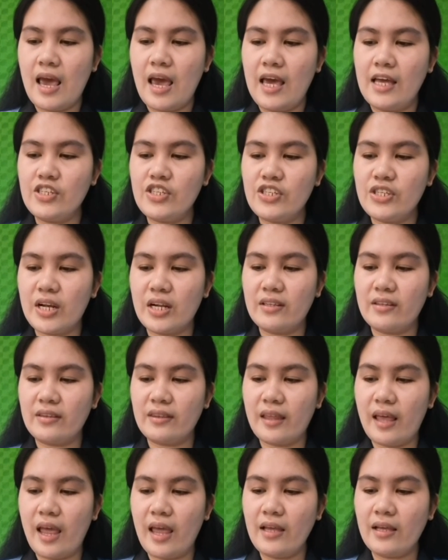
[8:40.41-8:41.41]
and shall
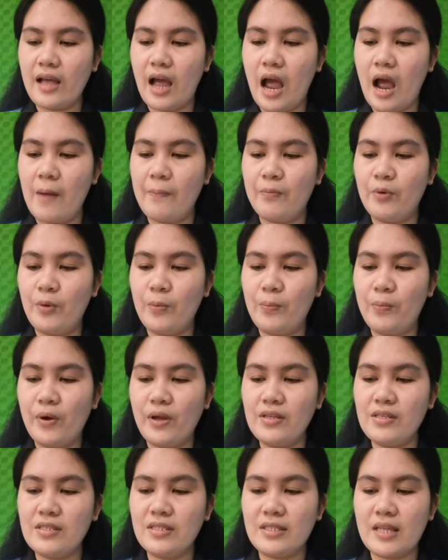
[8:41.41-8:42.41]
take
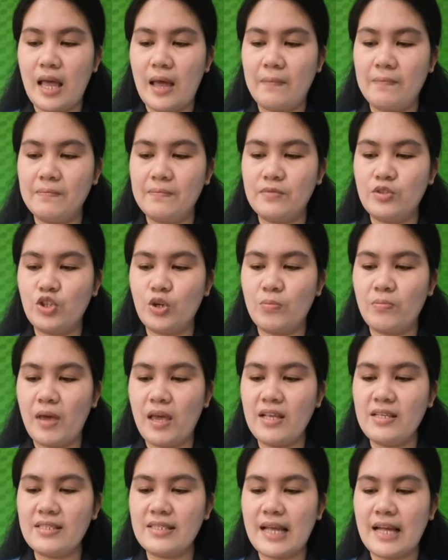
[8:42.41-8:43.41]
appropriate steps to
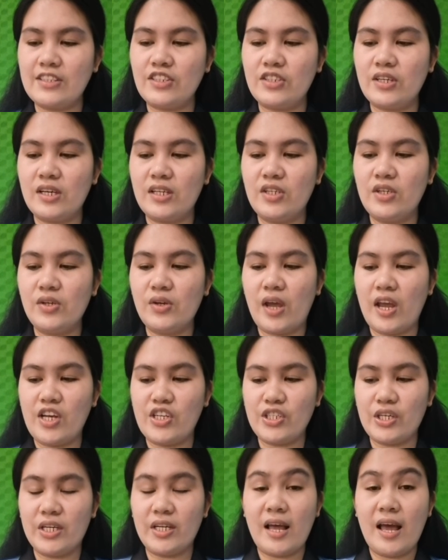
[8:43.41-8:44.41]
make such
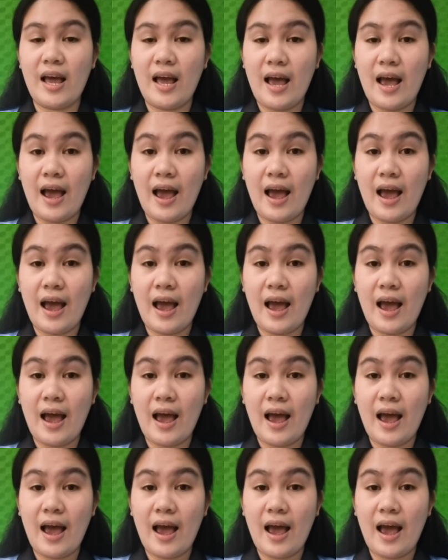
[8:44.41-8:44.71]
education